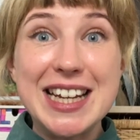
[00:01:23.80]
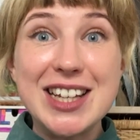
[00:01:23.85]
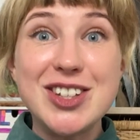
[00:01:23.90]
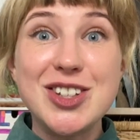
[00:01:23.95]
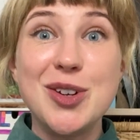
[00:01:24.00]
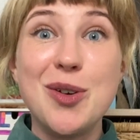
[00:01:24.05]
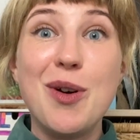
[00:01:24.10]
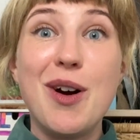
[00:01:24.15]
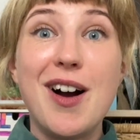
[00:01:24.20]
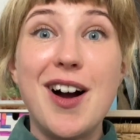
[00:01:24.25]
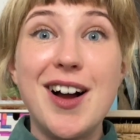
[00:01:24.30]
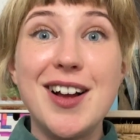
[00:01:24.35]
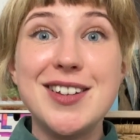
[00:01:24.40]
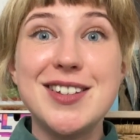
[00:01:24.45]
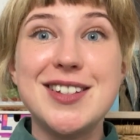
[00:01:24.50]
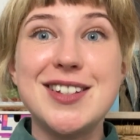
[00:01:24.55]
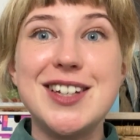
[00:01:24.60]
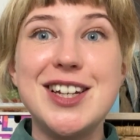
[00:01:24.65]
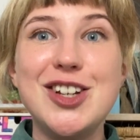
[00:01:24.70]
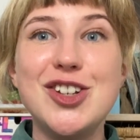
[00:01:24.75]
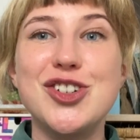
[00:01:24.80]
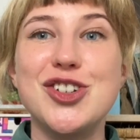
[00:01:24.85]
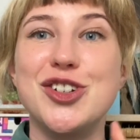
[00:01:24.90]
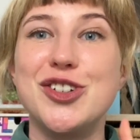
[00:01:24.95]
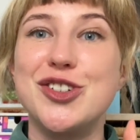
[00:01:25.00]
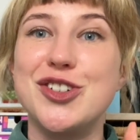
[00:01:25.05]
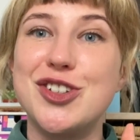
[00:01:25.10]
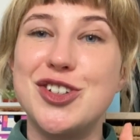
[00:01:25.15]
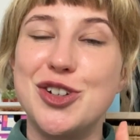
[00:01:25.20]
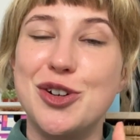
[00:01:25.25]
so us
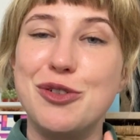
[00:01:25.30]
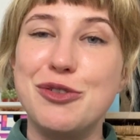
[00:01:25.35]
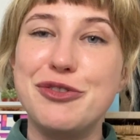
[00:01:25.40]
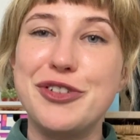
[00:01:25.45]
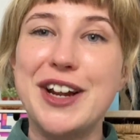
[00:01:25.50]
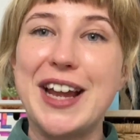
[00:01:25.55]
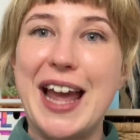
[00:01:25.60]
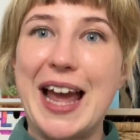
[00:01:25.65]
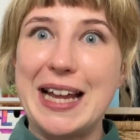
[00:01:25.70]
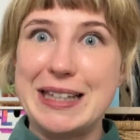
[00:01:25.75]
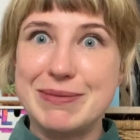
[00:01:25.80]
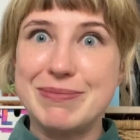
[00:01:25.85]
teachers don't forget.